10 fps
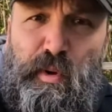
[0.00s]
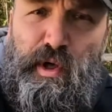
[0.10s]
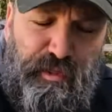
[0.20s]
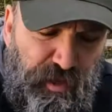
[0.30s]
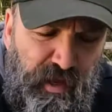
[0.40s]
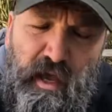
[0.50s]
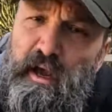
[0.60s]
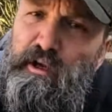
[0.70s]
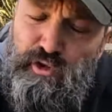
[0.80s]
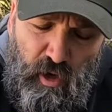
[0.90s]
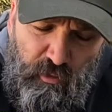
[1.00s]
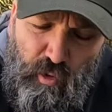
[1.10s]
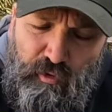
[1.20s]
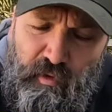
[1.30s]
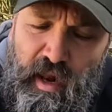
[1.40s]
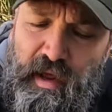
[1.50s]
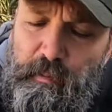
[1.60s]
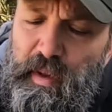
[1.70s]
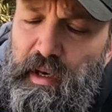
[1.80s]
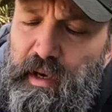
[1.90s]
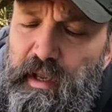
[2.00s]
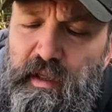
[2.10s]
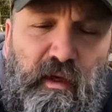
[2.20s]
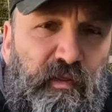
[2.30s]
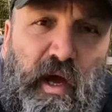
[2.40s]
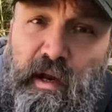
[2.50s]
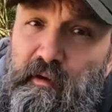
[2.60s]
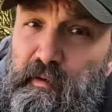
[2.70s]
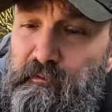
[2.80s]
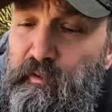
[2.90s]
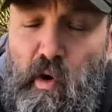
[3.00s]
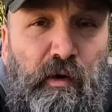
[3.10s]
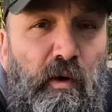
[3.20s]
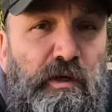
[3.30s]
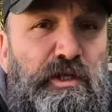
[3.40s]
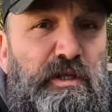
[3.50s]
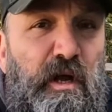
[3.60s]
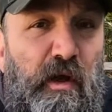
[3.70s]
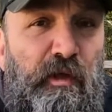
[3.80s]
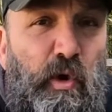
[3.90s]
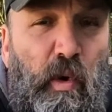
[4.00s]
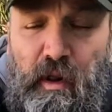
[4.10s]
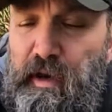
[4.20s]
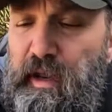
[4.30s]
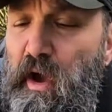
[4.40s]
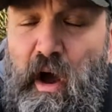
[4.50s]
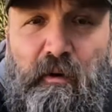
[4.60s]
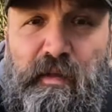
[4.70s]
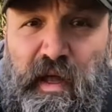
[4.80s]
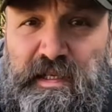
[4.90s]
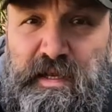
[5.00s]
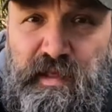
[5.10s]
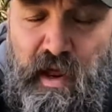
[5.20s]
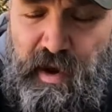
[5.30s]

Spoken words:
birthday, so I know the reliability that Vortinox and the quality that's in their